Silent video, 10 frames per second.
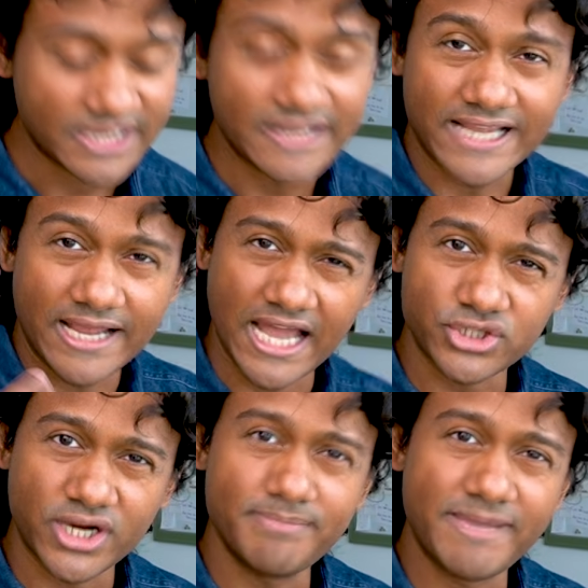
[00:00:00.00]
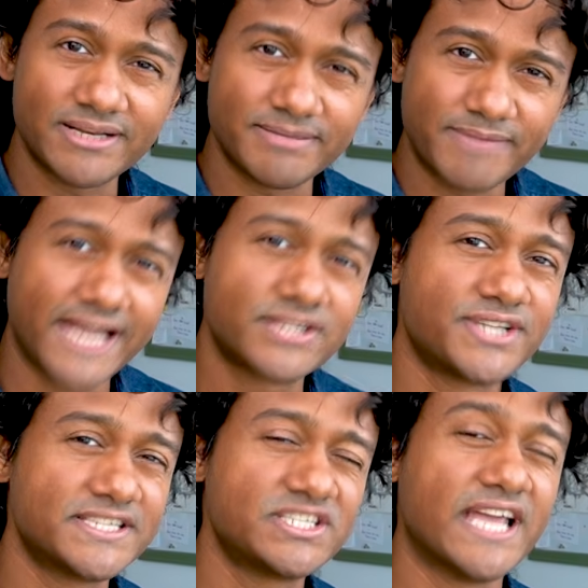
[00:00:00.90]
I try to make my
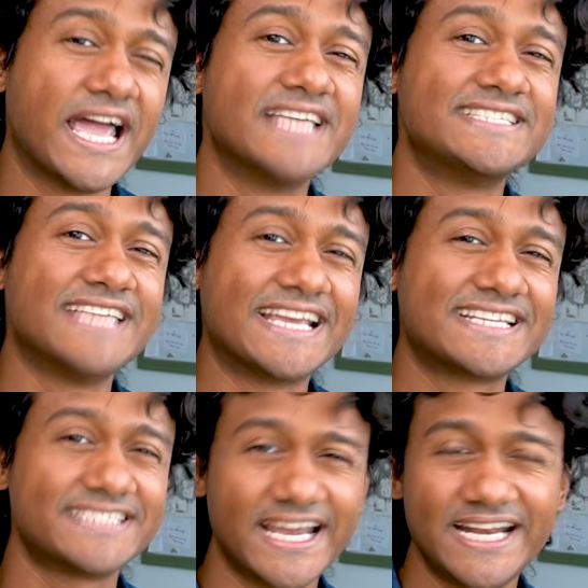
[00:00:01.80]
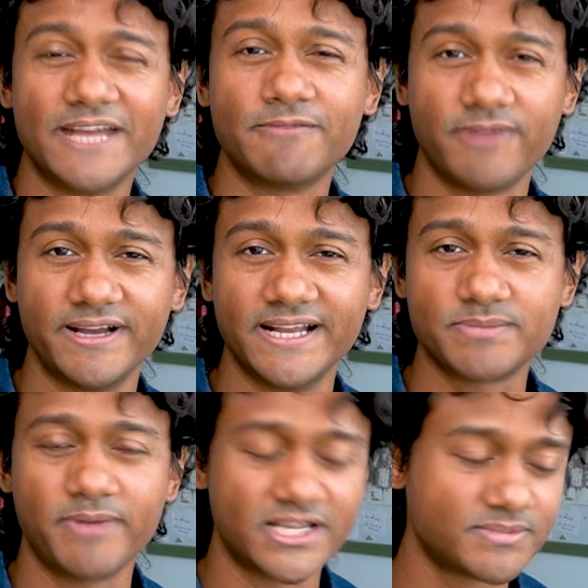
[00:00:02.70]
exercises as exciting and fun as
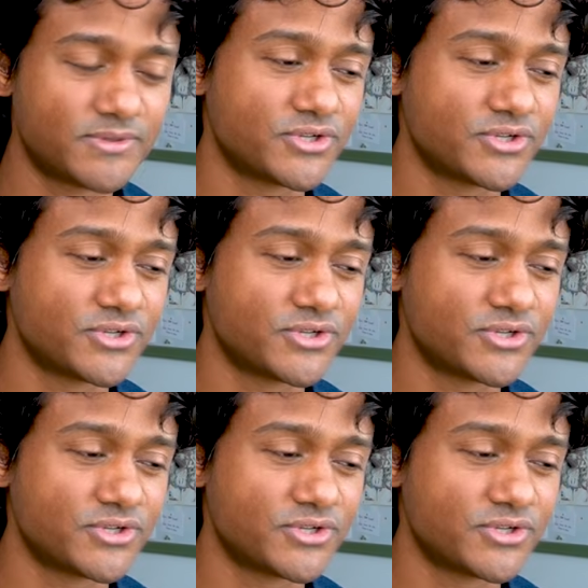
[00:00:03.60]
possible.